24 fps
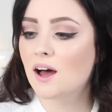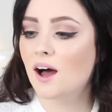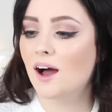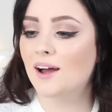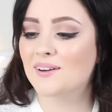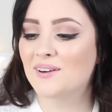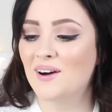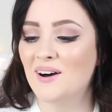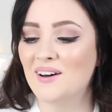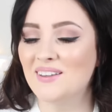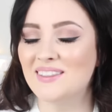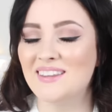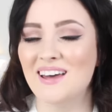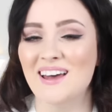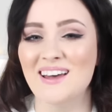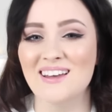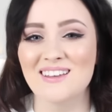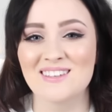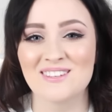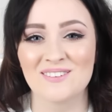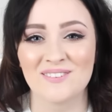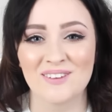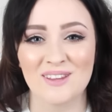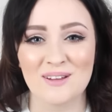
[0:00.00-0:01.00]
I got
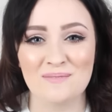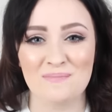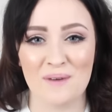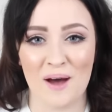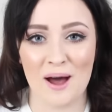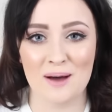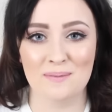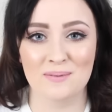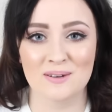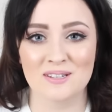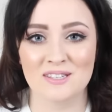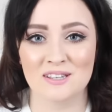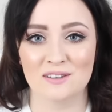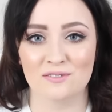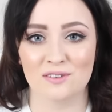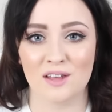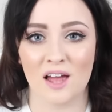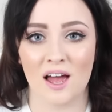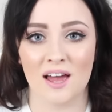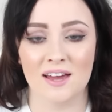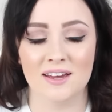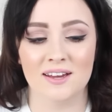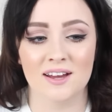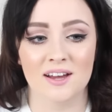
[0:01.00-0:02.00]
these for the purpose of
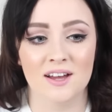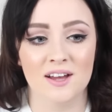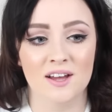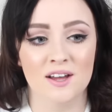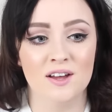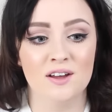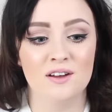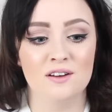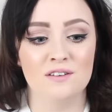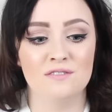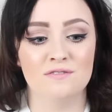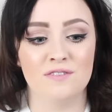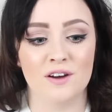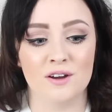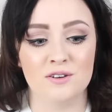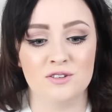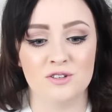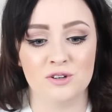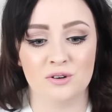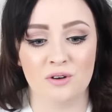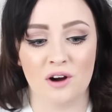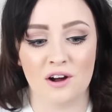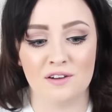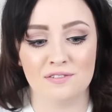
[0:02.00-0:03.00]
like
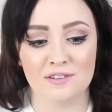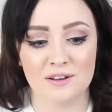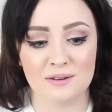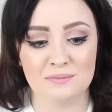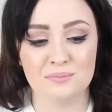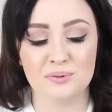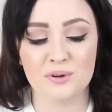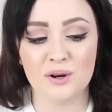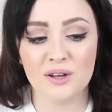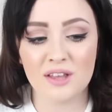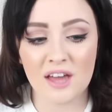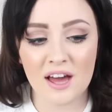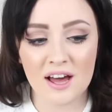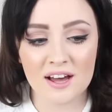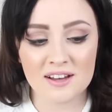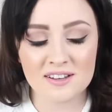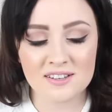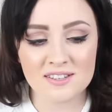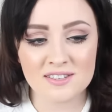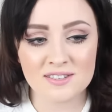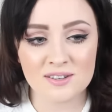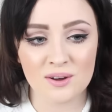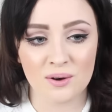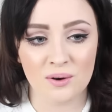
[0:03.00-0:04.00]
photographing
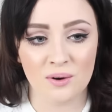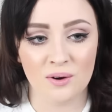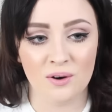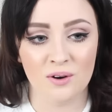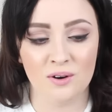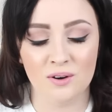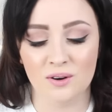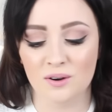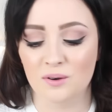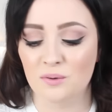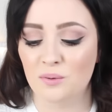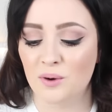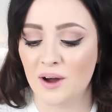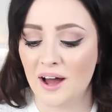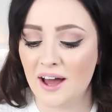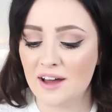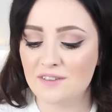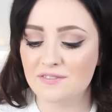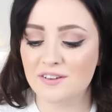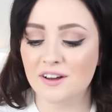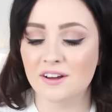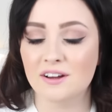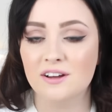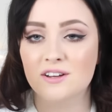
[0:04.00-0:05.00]
products or
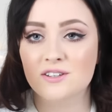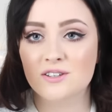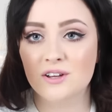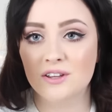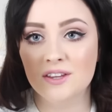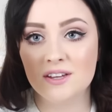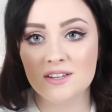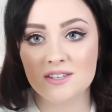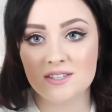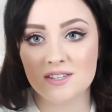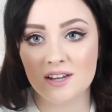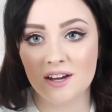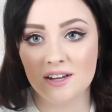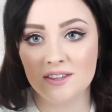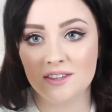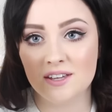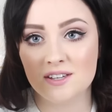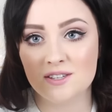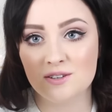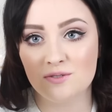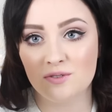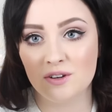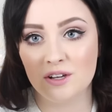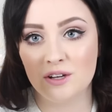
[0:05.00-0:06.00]
whatever, because on this side
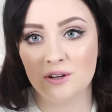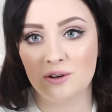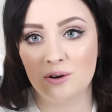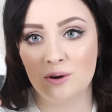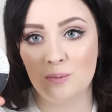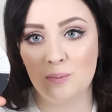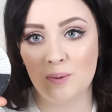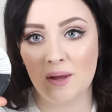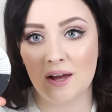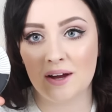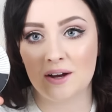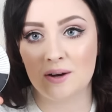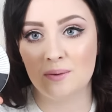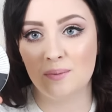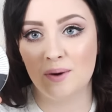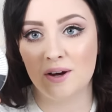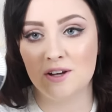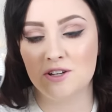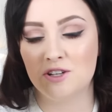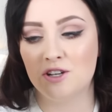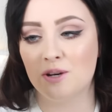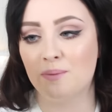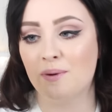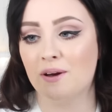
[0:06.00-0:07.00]
there's a really cool black and
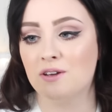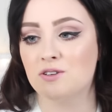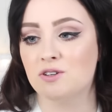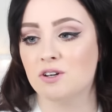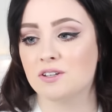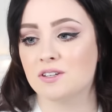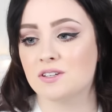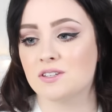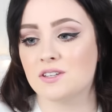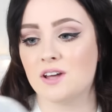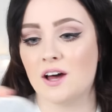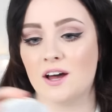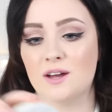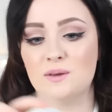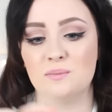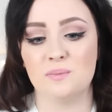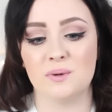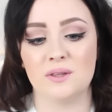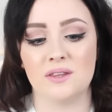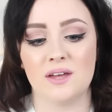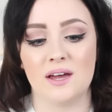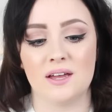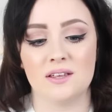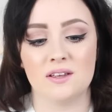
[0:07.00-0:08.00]
white geometric design,
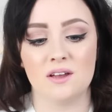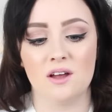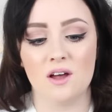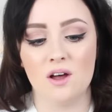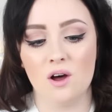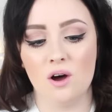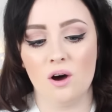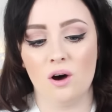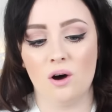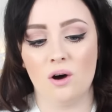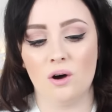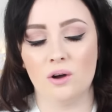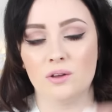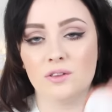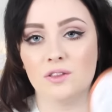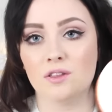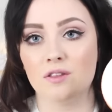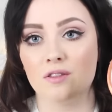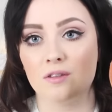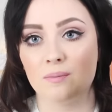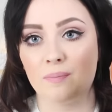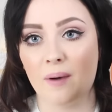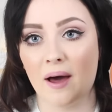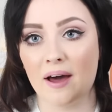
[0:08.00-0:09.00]
but then
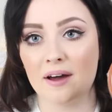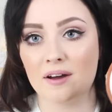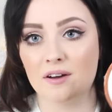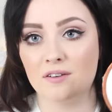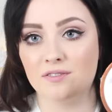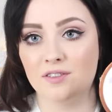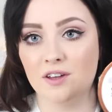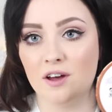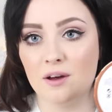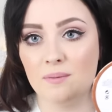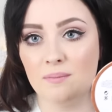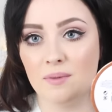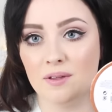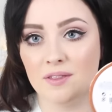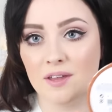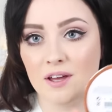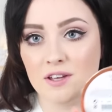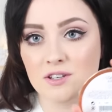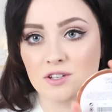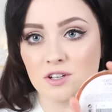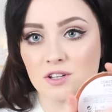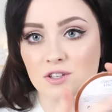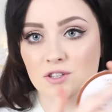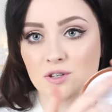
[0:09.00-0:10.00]
on the back of them
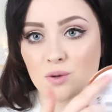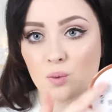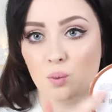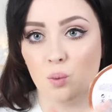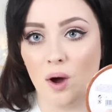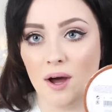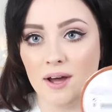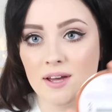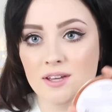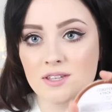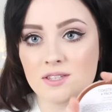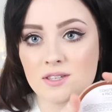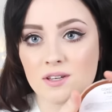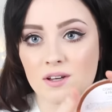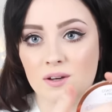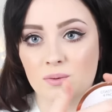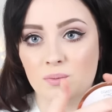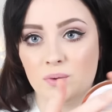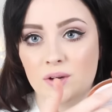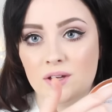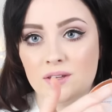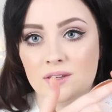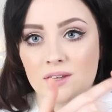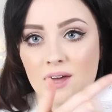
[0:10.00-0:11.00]
they're just white
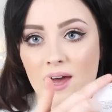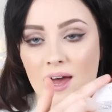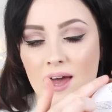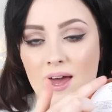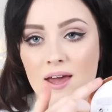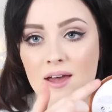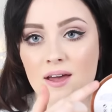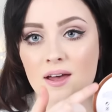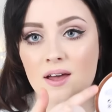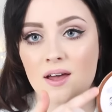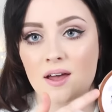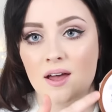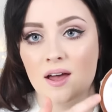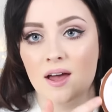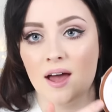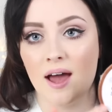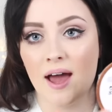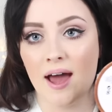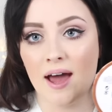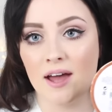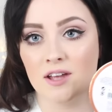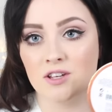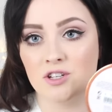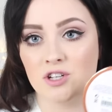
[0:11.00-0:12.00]
with a
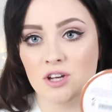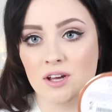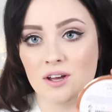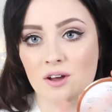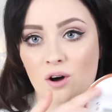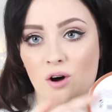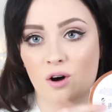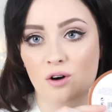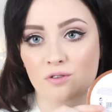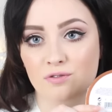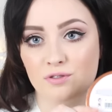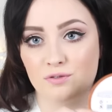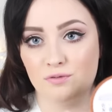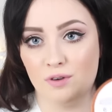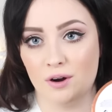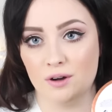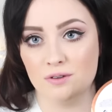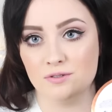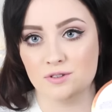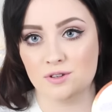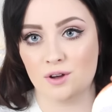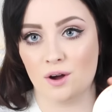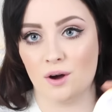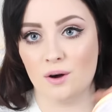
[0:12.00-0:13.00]
edging of
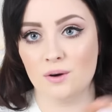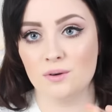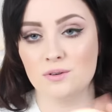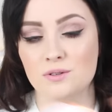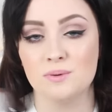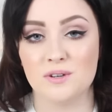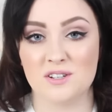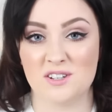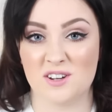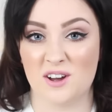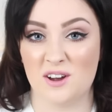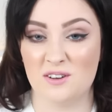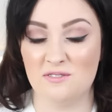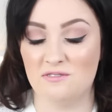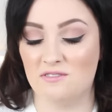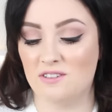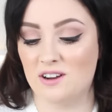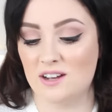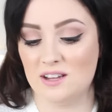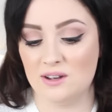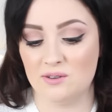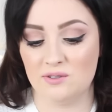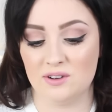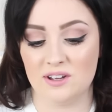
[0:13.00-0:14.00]
rose gold, which I
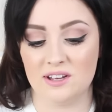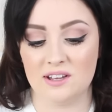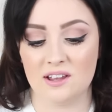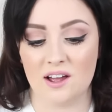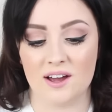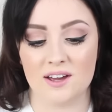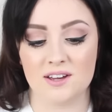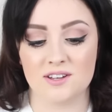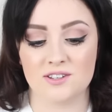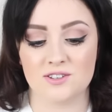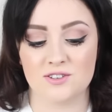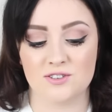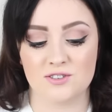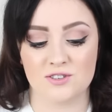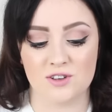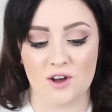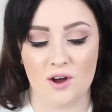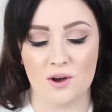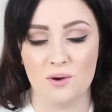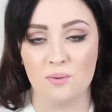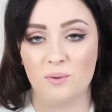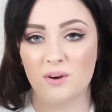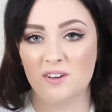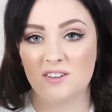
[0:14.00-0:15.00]
really really liked.
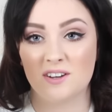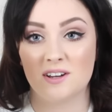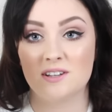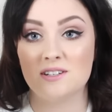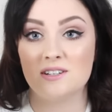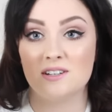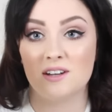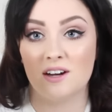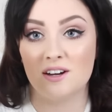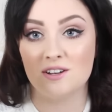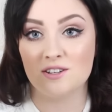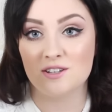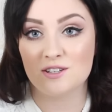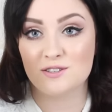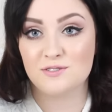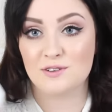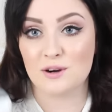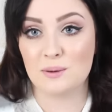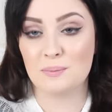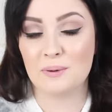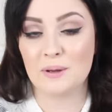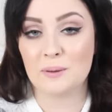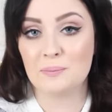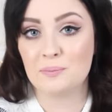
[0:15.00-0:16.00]
So one pound ninety-nine just
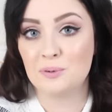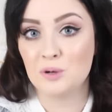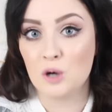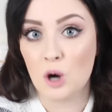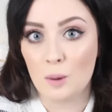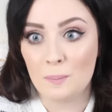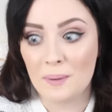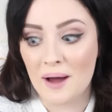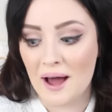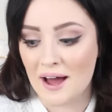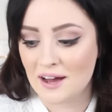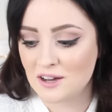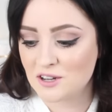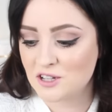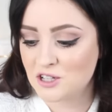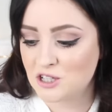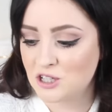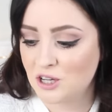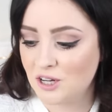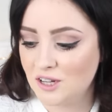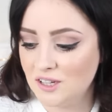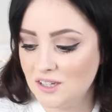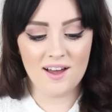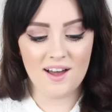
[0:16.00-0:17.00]
for a bit of prop
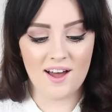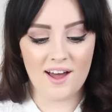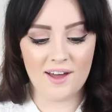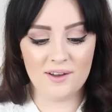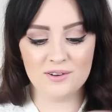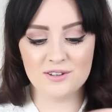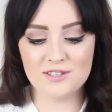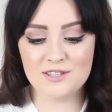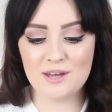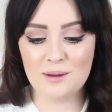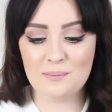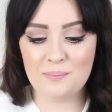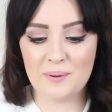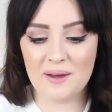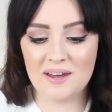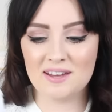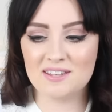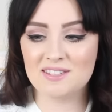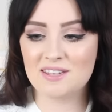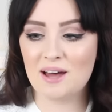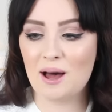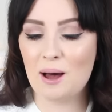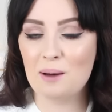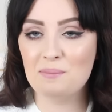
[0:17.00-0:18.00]
action. I also
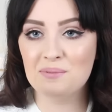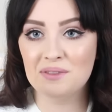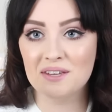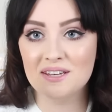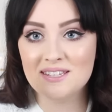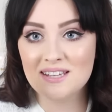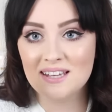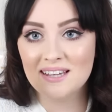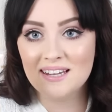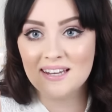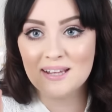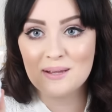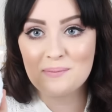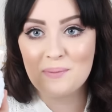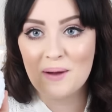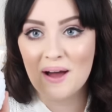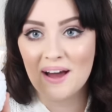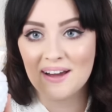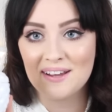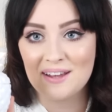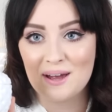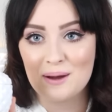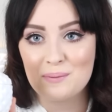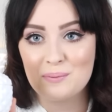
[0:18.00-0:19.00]
picked up this little
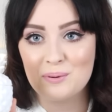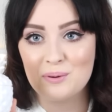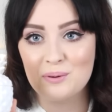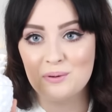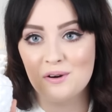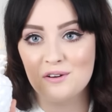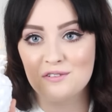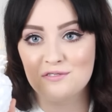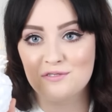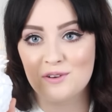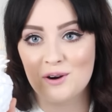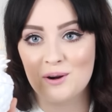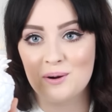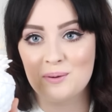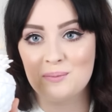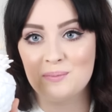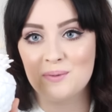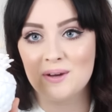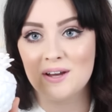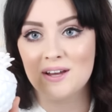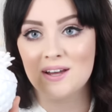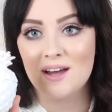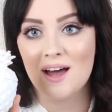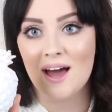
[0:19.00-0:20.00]
pineapple from
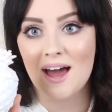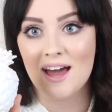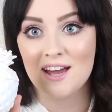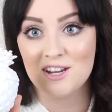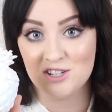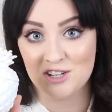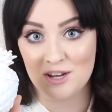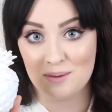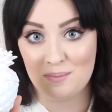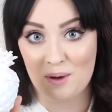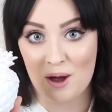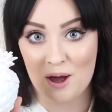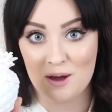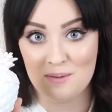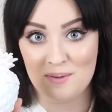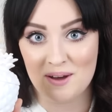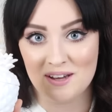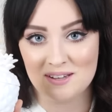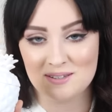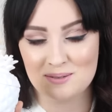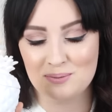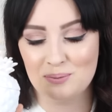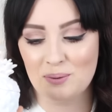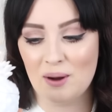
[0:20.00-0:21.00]
H and M Home
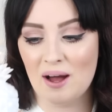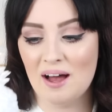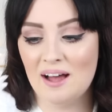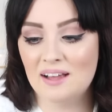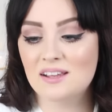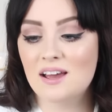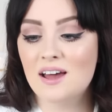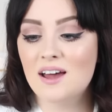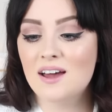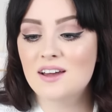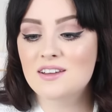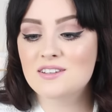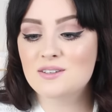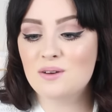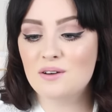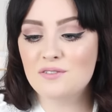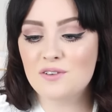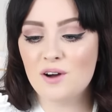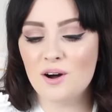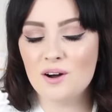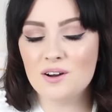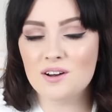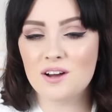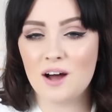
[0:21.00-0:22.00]
as well. So I've
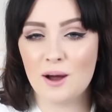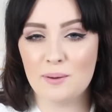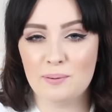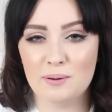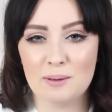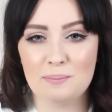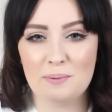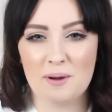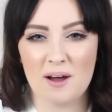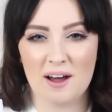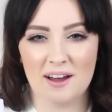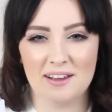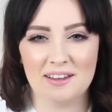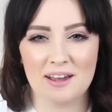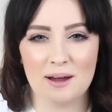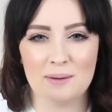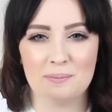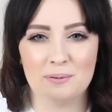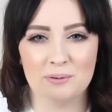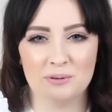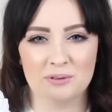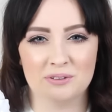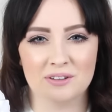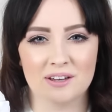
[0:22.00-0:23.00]
got a couple of
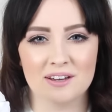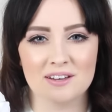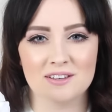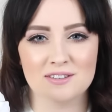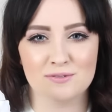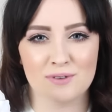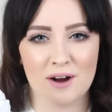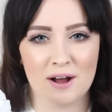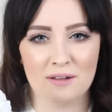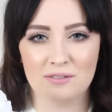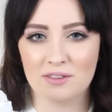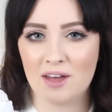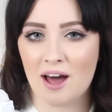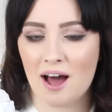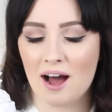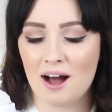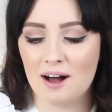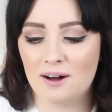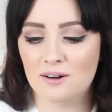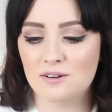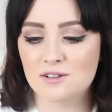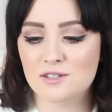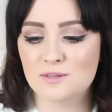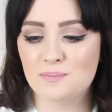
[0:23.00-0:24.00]
pineapple things around the
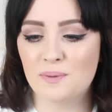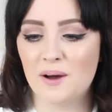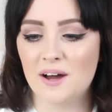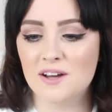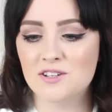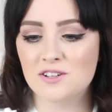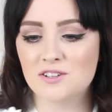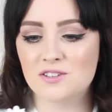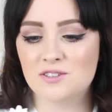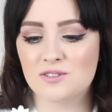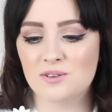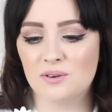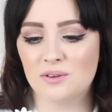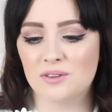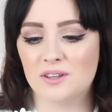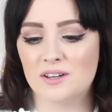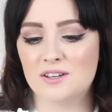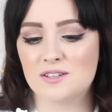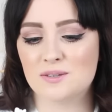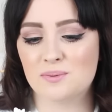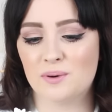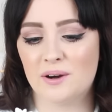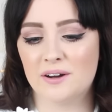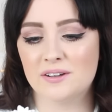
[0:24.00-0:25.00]
house, but I just saw
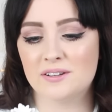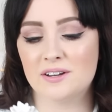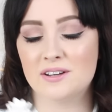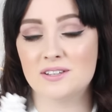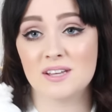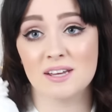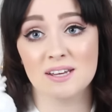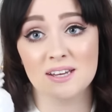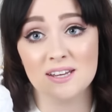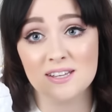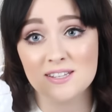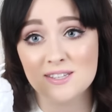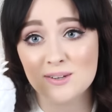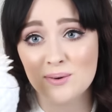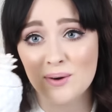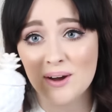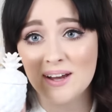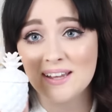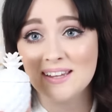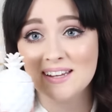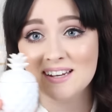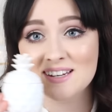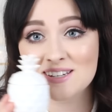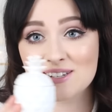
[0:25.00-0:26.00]
this one, I was like, it's
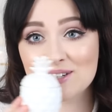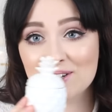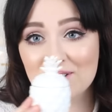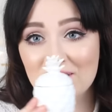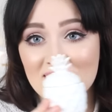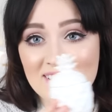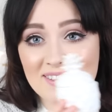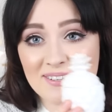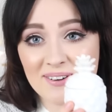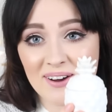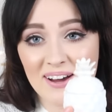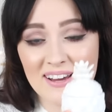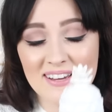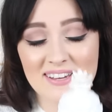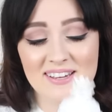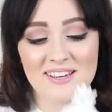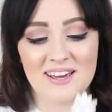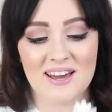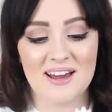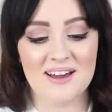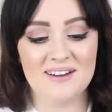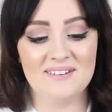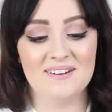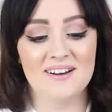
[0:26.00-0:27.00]
quite little, it's quite
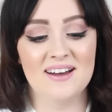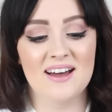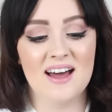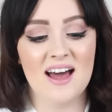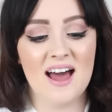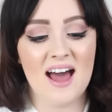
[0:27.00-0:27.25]
cute,